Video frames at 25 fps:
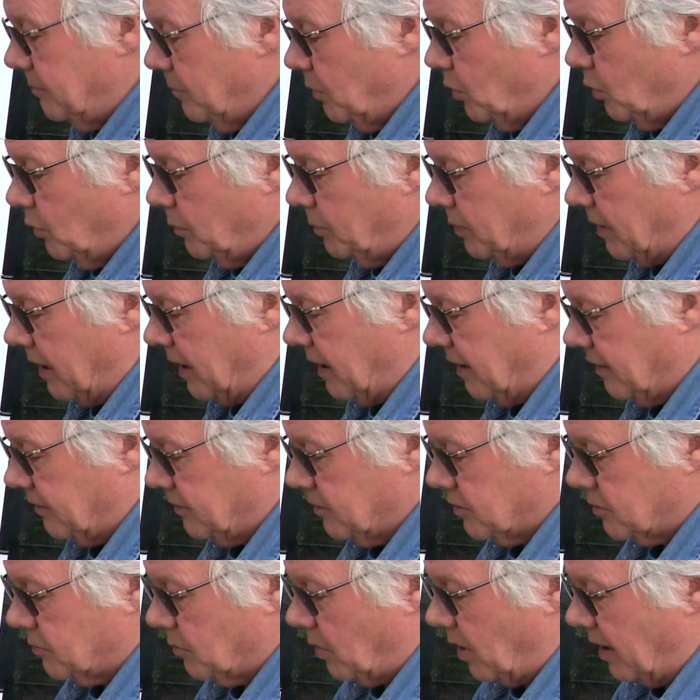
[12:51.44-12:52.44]
more
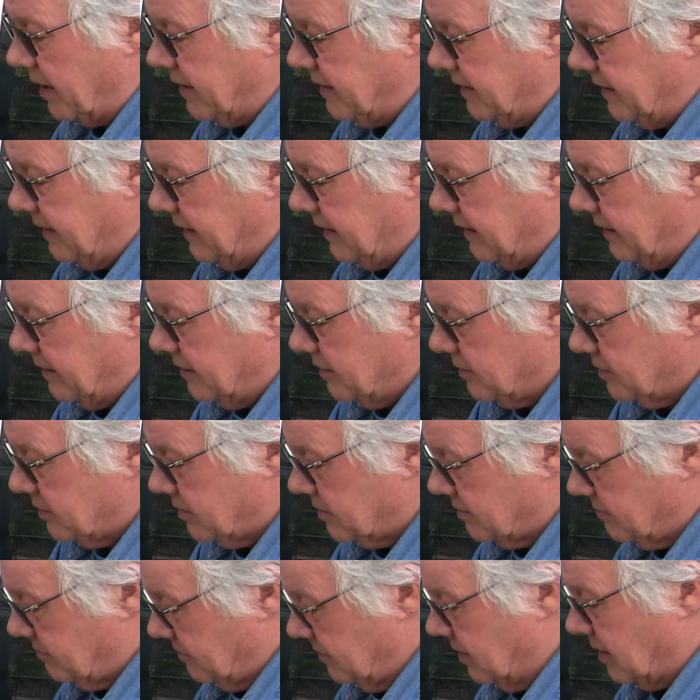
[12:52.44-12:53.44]
plants. What I need
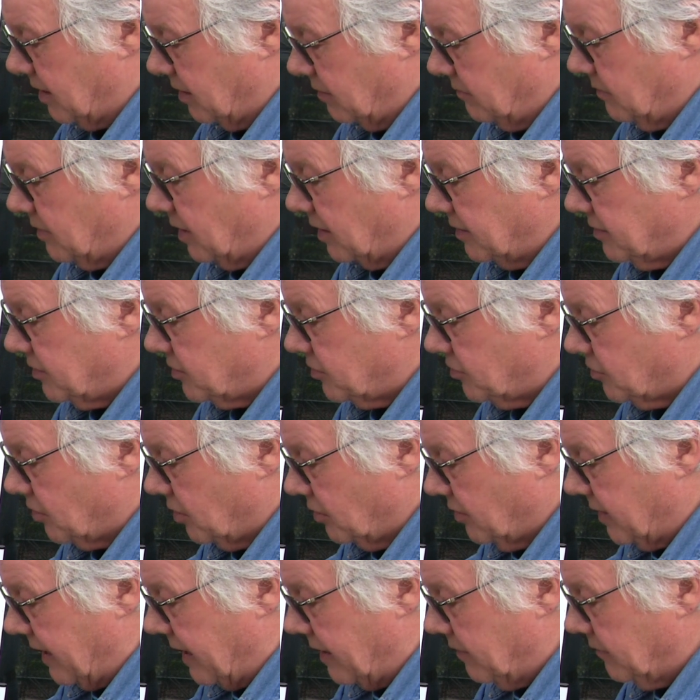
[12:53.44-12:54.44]
is, you know, nice,
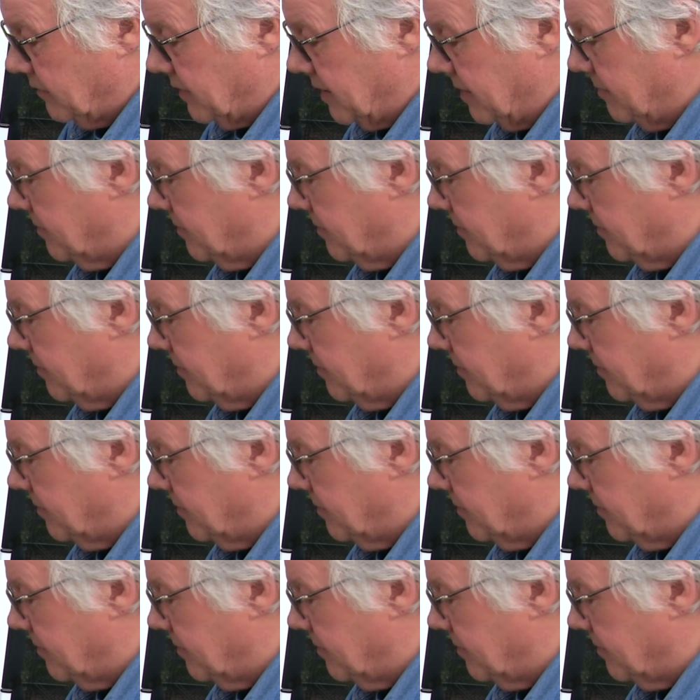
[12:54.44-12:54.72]
strong, healthy